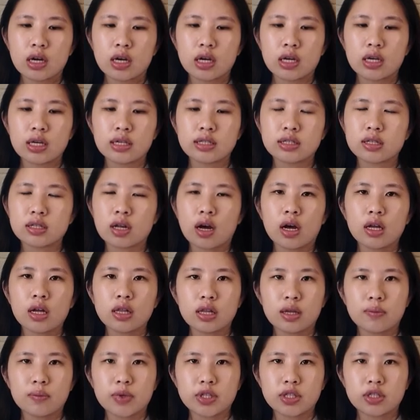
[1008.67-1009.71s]
is not
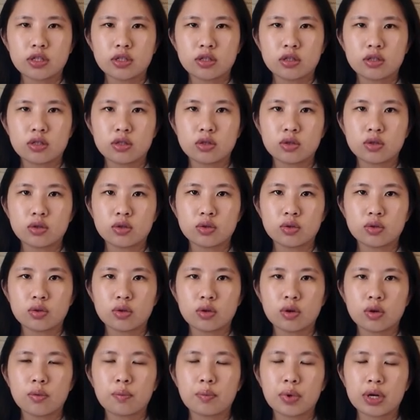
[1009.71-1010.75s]
limited
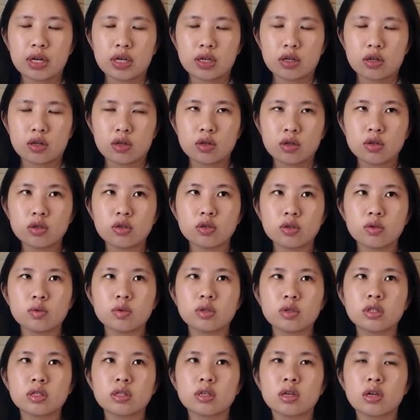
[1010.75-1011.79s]
to, but
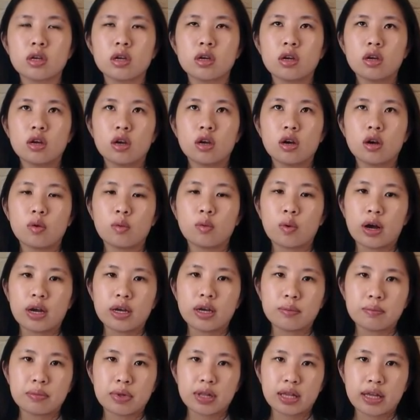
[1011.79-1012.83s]
includes
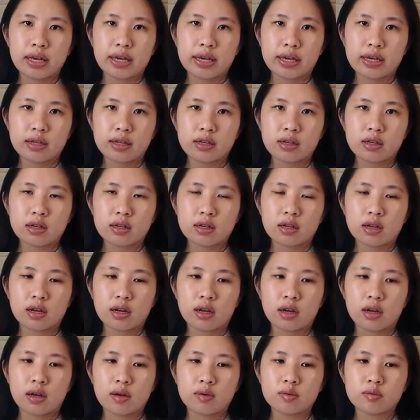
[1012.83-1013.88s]
Hawaiian plate,
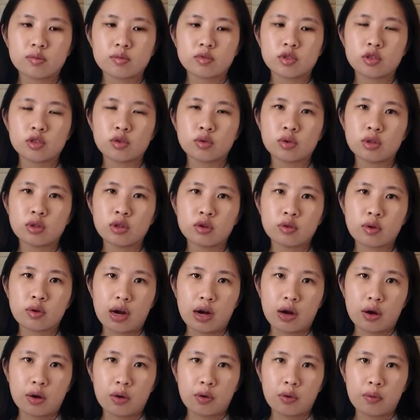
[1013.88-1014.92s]
um, squid
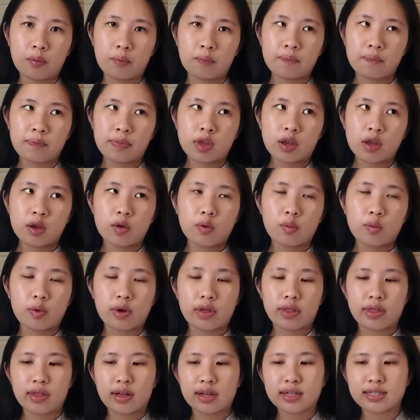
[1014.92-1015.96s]
luau
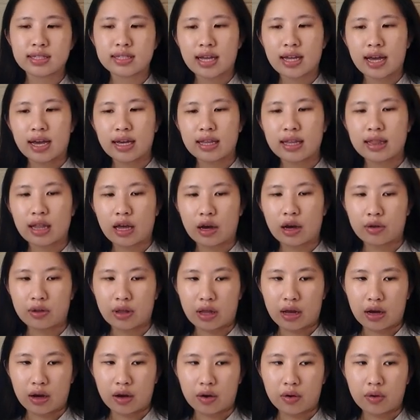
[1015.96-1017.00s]
with a side
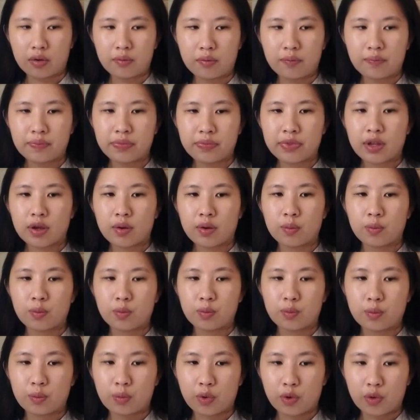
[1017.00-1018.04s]
laulau,
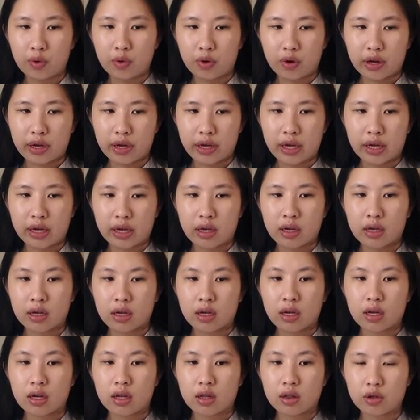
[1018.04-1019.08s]
poi,
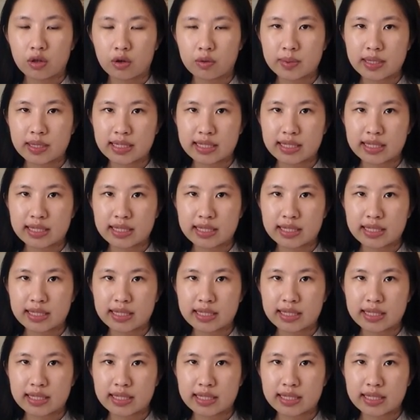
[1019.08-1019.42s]
lomi